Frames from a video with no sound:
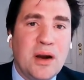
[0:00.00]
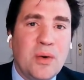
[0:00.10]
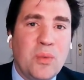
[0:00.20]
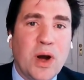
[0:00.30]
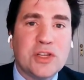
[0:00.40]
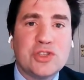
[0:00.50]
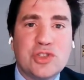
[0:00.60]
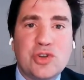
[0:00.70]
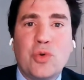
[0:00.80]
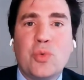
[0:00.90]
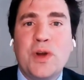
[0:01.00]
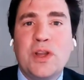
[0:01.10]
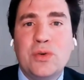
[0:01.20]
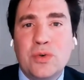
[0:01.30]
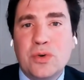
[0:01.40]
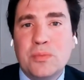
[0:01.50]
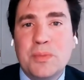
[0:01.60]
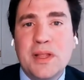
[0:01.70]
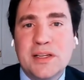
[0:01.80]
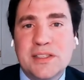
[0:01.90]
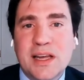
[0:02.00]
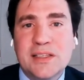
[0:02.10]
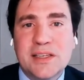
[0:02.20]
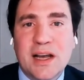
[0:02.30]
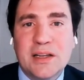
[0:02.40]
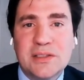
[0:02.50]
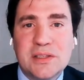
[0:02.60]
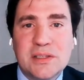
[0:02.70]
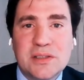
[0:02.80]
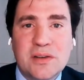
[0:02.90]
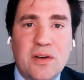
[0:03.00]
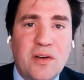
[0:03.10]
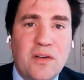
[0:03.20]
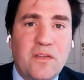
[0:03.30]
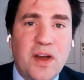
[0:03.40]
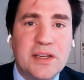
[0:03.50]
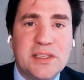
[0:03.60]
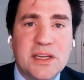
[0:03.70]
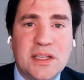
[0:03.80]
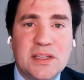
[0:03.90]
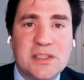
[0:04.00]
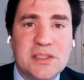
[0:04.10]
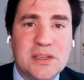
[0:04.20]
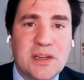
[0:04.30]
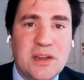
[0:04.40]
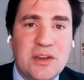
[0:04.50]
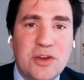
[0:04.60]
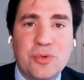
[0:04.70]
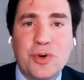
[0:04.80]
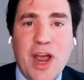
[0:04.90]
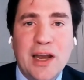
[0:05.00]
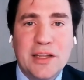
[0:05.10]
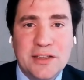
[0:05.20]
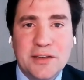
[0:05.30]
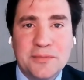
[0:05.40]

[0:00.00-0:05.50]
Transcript: what should we do, middle-sized countries facing this new reality?